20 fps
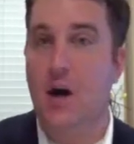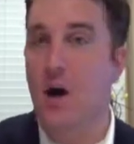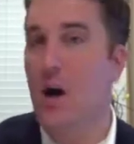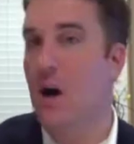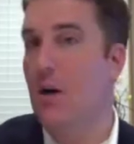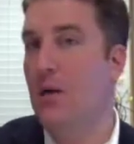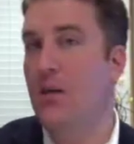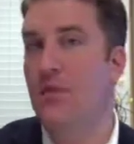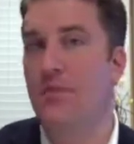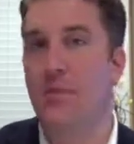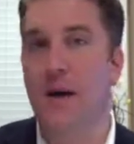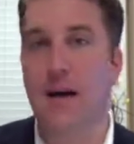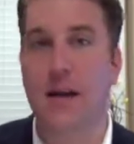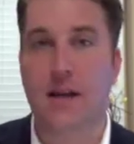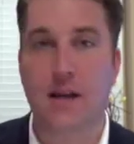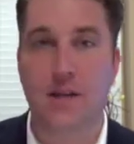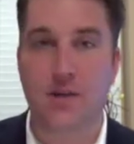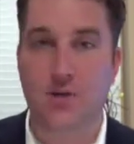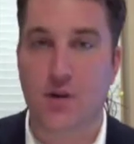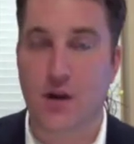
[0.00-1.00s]
all of my
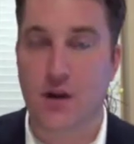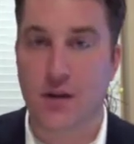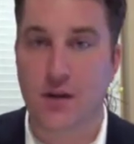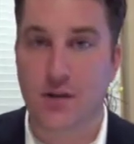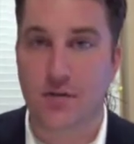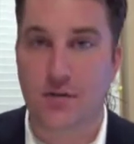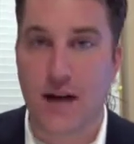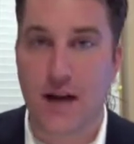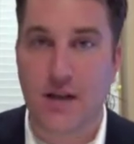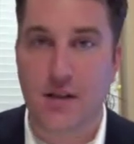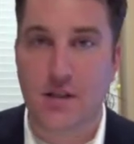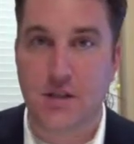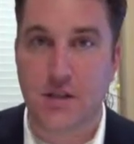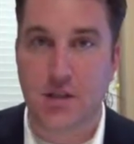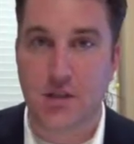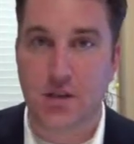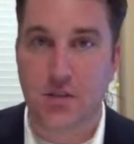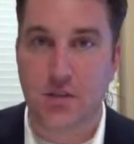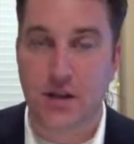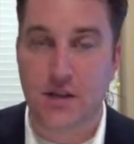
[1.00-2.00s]
electronic devices
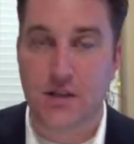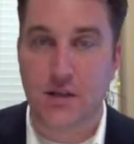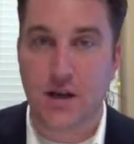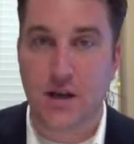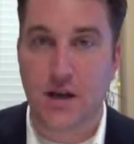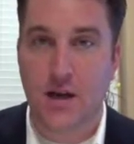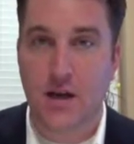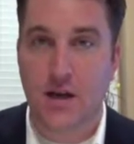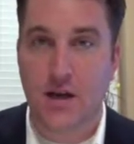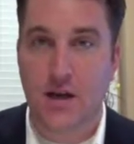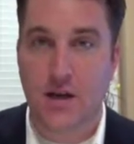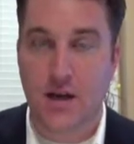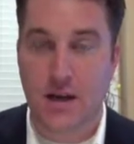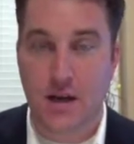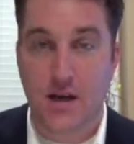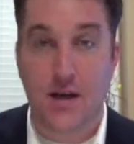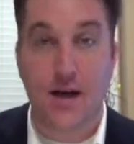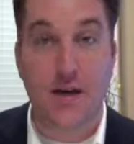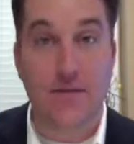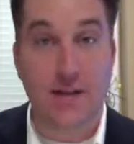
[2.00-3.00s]
to it, and I
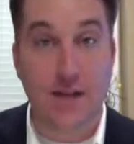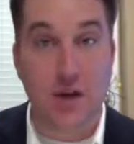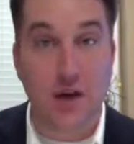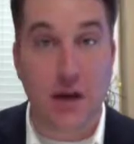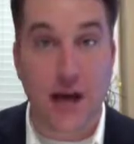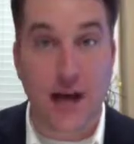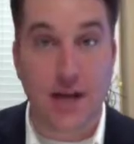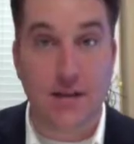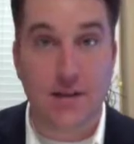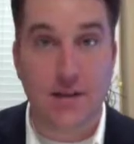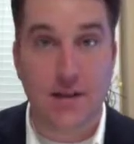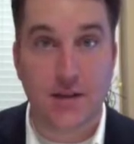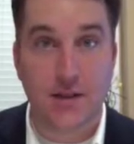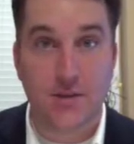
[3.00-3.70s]
now have internet.